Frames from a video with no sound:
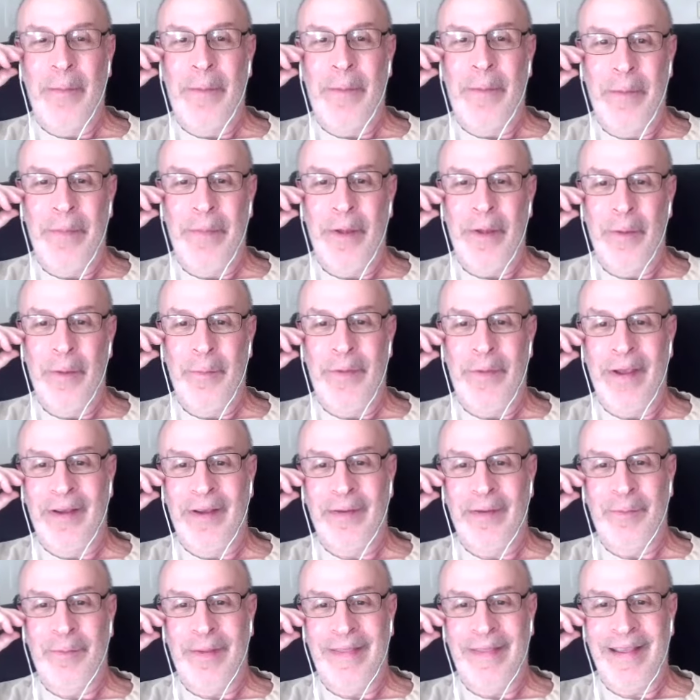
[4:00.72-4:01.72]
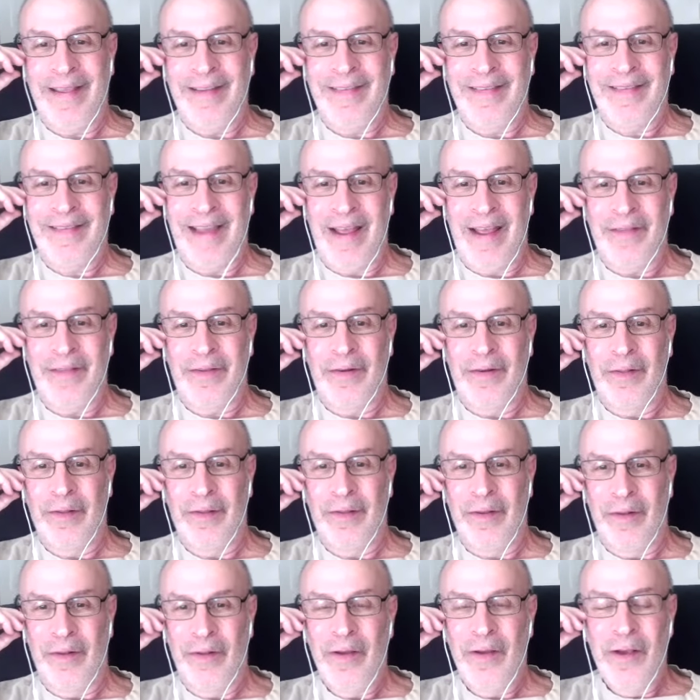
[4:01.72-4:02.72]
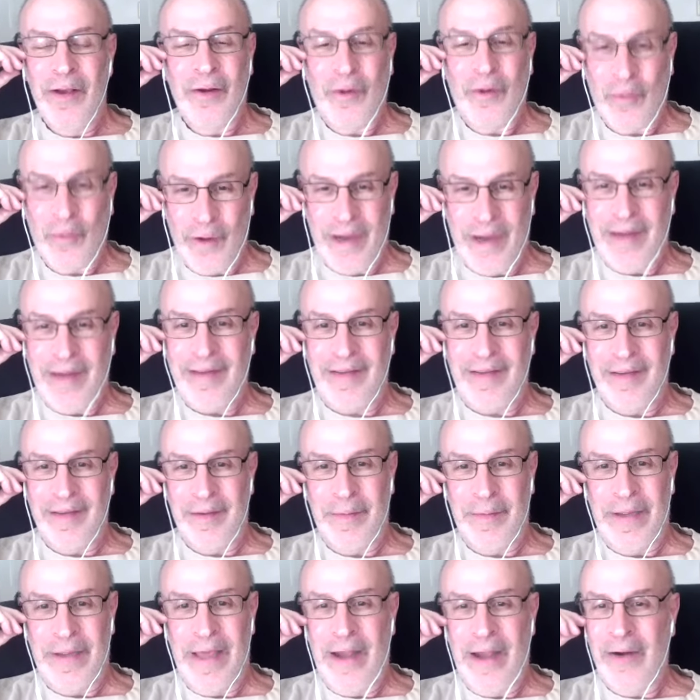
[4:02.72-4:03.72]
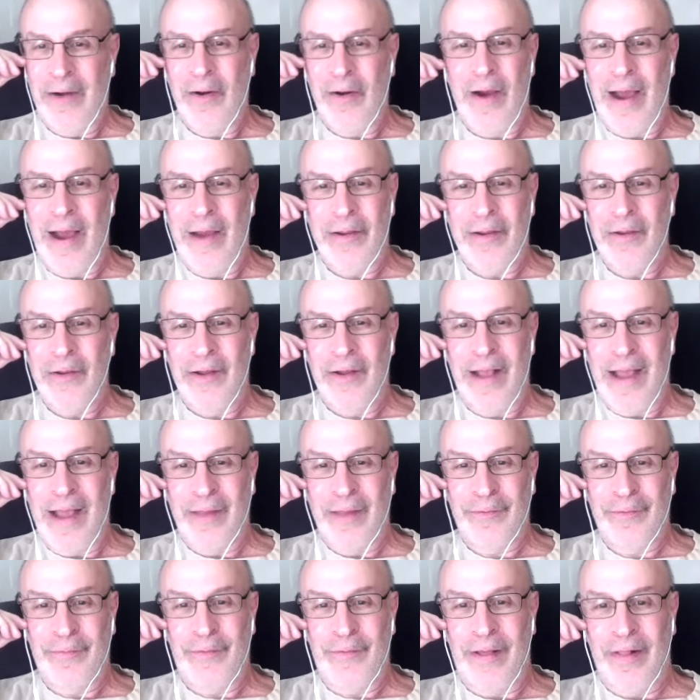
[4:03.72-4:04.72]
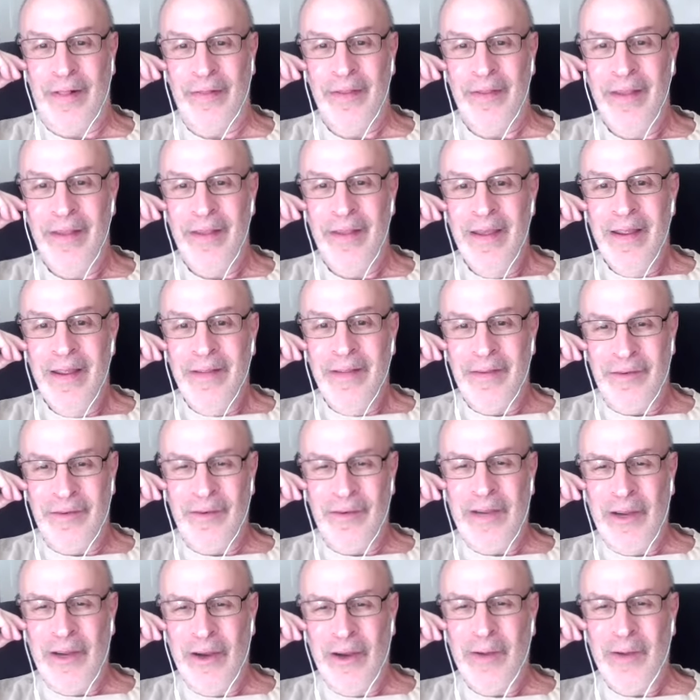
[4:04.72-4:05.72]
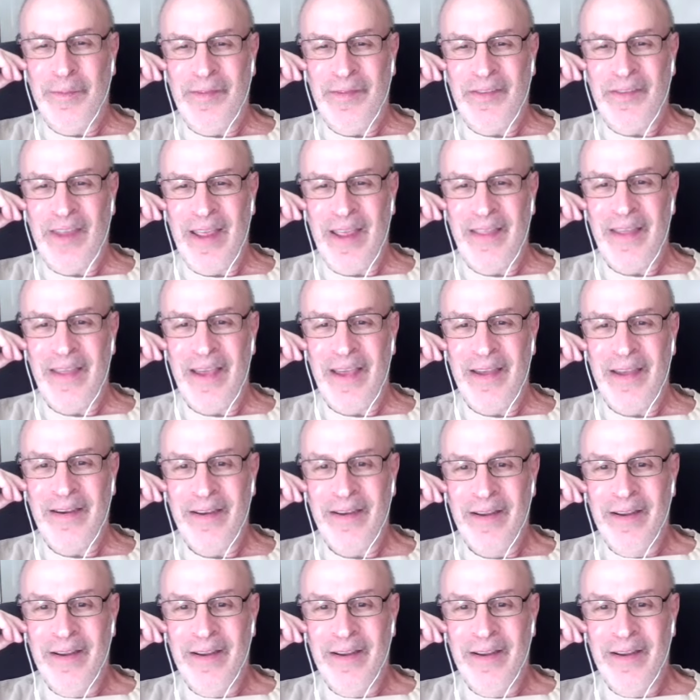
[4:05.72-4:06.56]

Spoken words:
up their picks, but that sounded a little crazy to me. I don't know how you guys felt. Did you hear him say that?